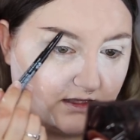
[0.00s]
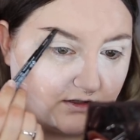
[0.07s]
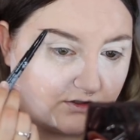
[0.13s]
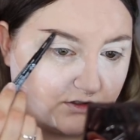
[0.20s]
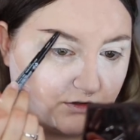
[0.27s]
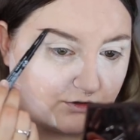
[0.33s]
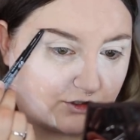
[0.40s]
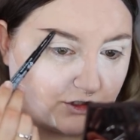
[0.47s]
and
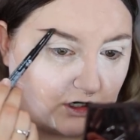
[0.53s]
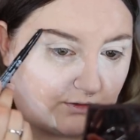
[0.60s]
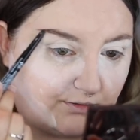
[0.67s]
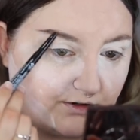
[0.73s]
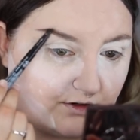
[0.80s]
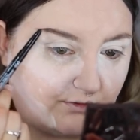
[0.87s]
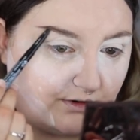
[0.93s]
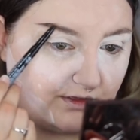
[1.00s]
there's no
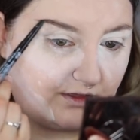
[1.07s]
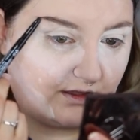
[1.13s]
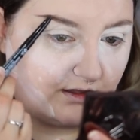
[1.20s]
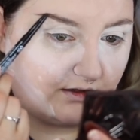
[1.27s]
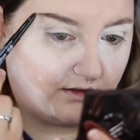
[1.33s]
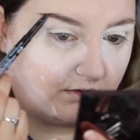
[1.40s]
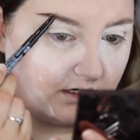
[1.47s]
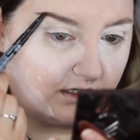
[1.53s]
sharpener with
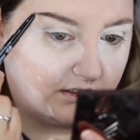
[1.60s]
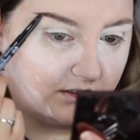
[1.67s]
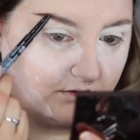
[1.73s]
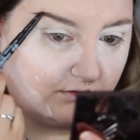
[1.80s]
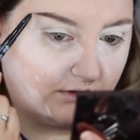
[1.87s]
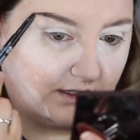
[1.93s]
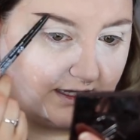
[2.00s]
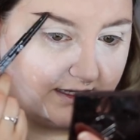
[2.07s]
it. But I
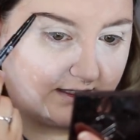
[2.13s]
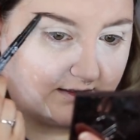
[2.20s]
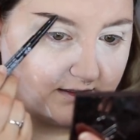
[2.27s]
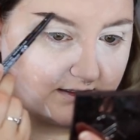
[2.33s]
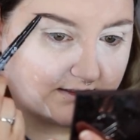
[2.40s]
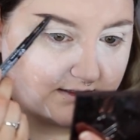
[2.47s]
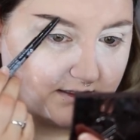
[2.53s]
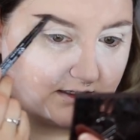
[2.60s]
do like
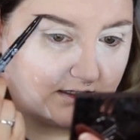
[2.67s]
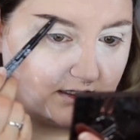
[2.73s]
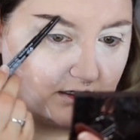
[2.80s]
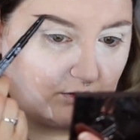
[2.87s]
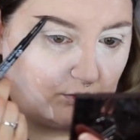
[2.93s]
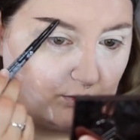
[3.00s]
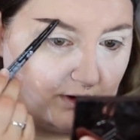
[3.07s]
this in a